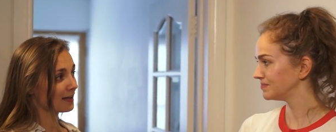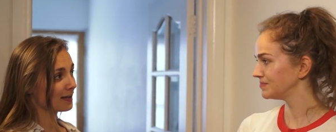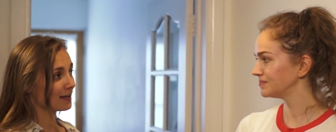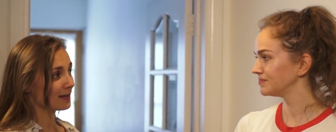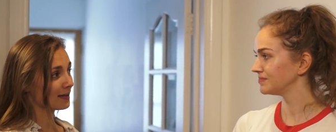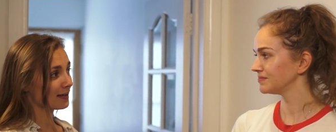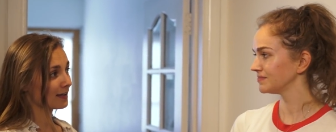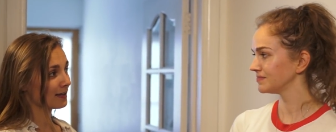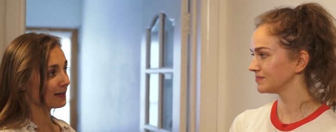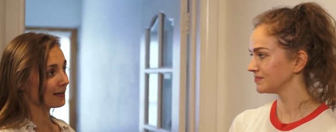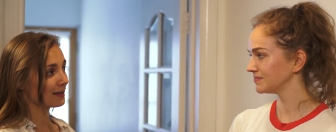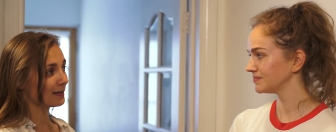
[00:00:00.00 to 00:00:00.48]

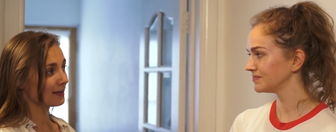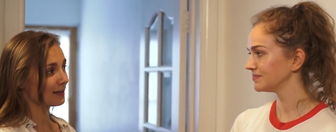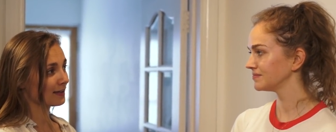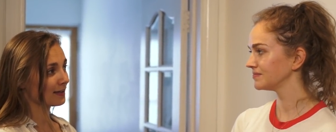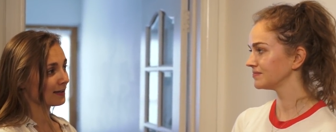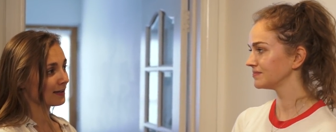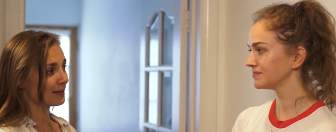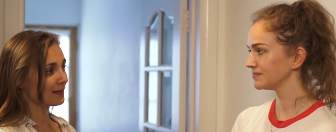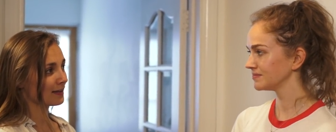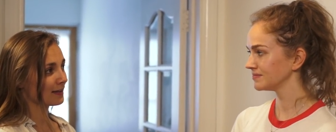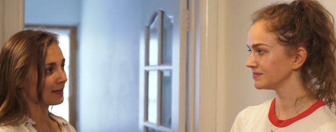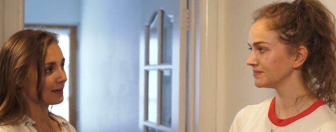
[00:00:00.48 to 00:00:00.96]

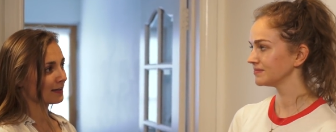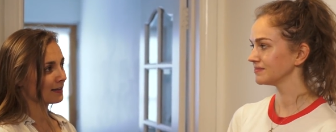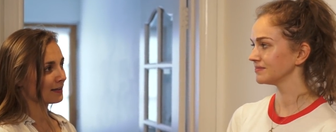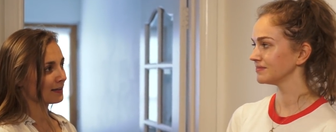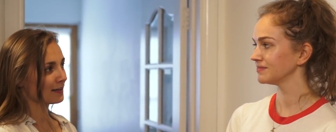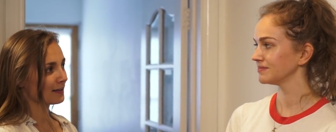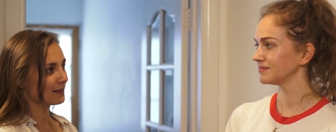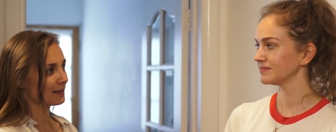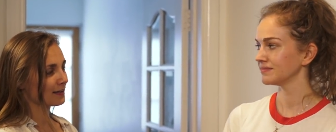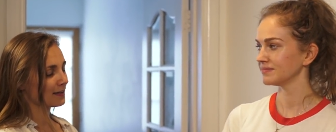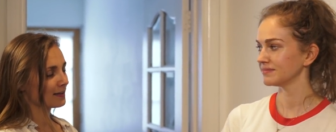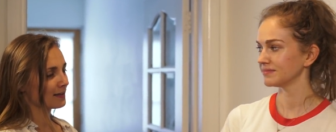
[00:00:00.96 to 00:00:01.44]

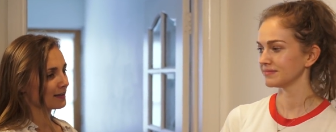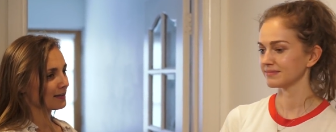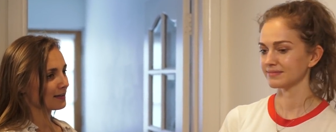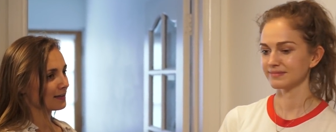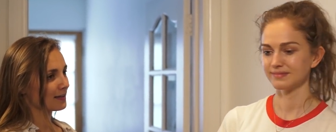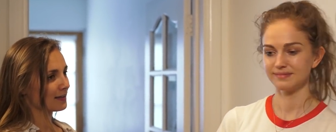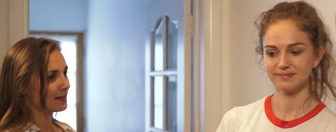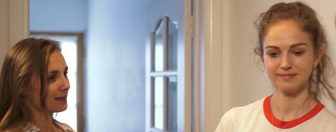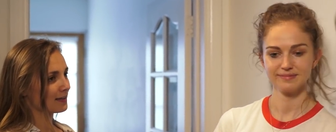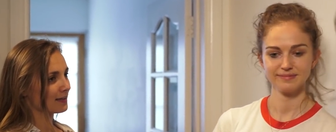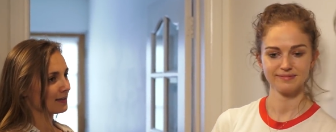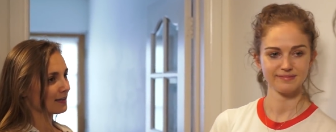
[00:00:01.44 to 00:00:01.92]

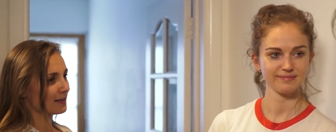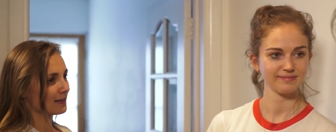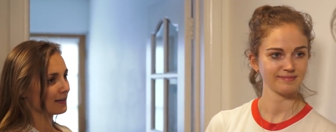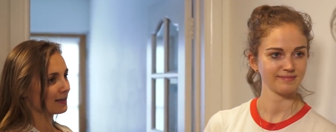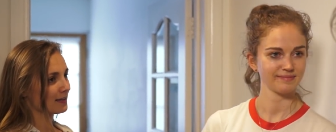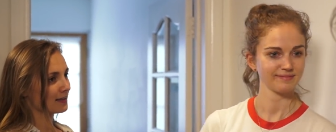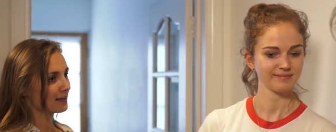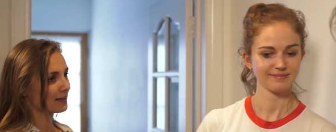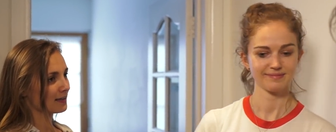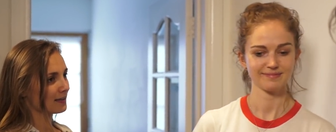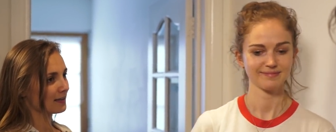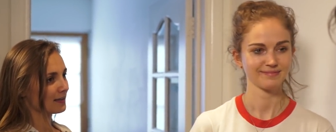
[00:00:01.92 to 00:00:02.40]

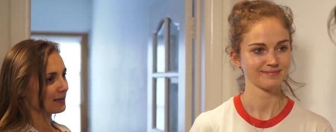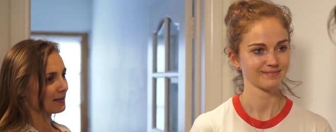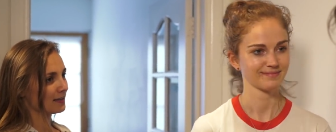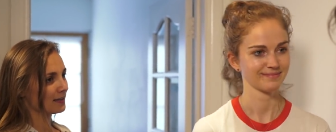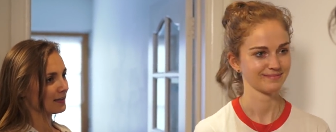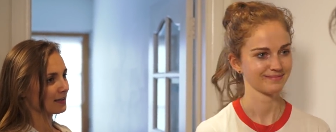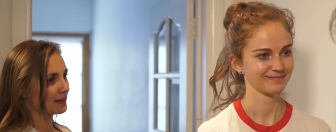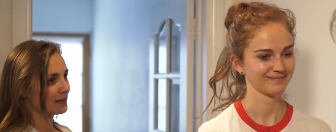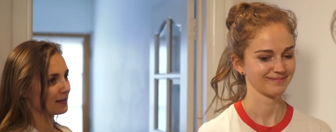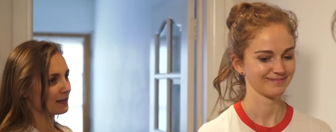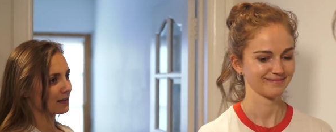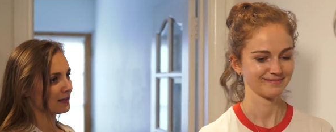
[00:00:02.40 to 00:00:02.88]
No one is speaking in this clip.